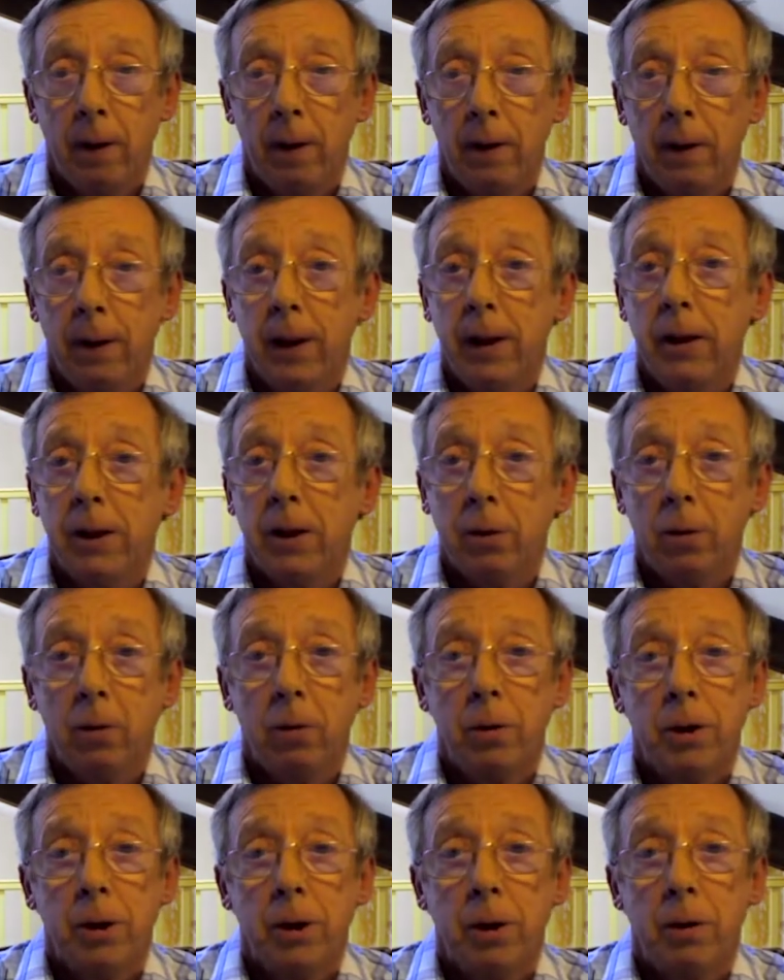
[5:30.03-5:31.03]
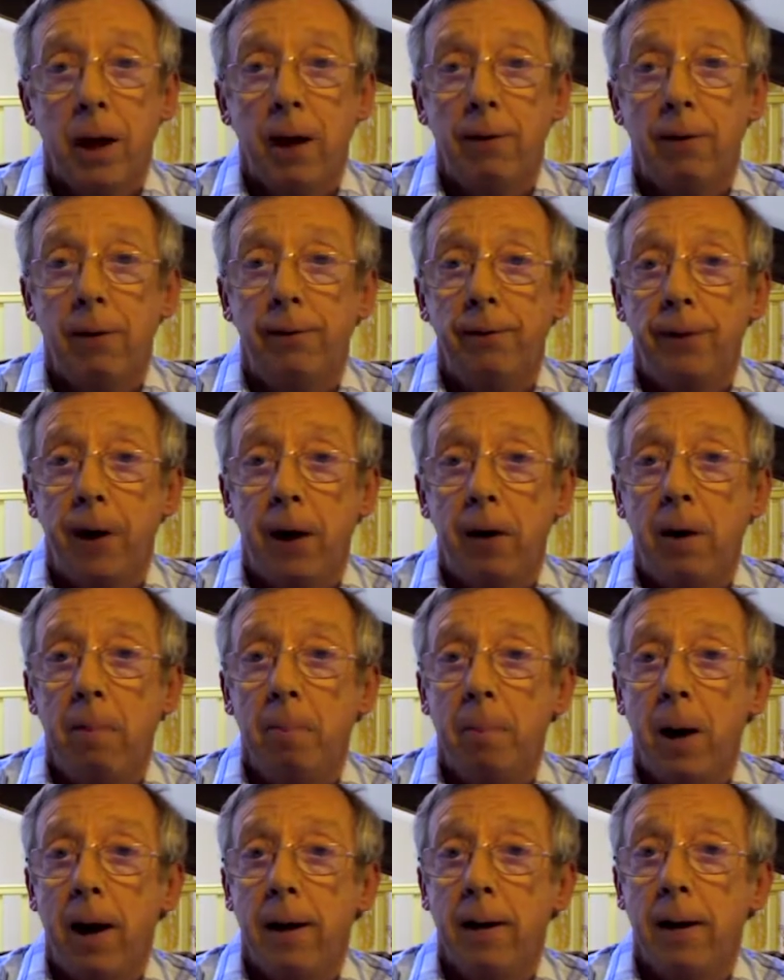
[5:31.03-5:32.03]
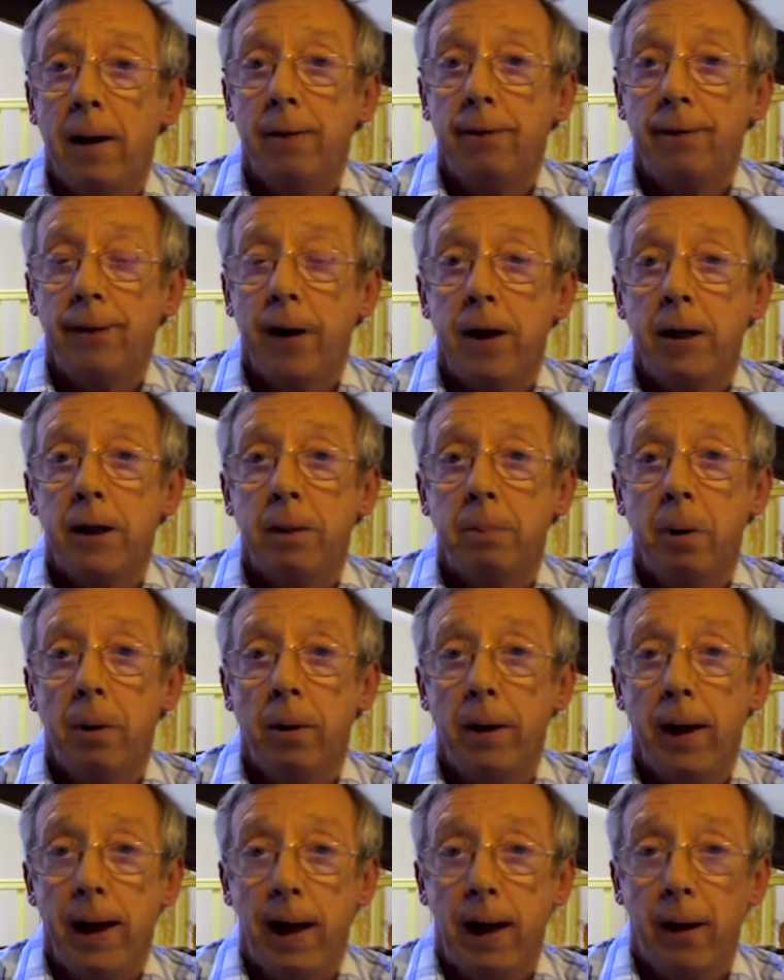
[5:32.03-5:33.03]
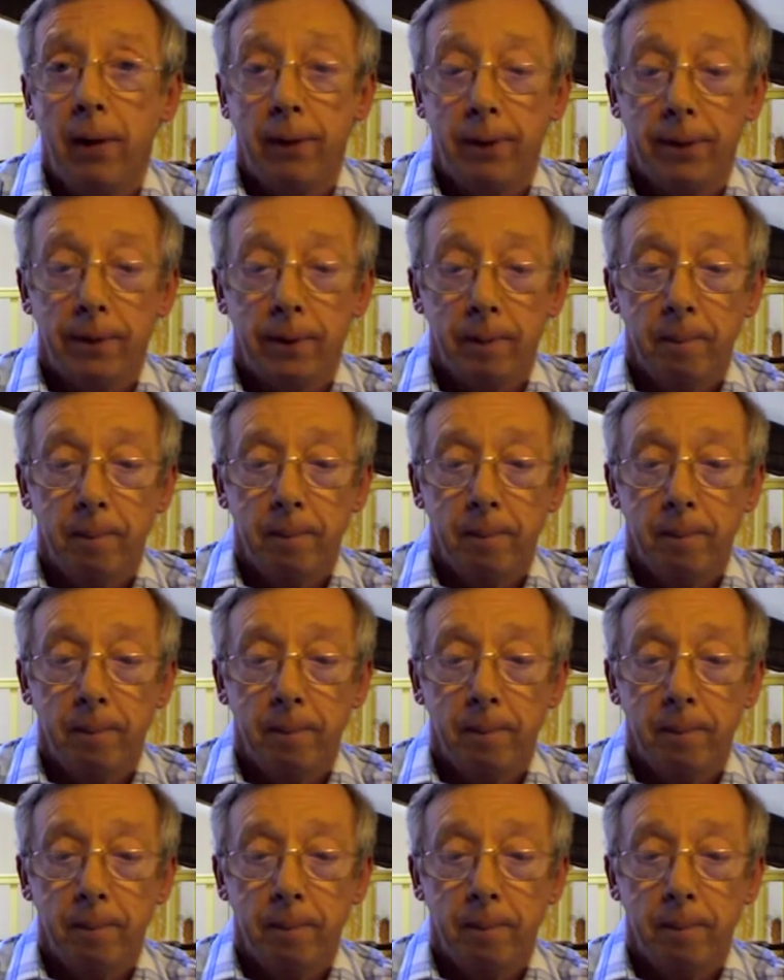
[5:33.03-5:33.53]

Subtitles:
These also have a very bad effect upon health.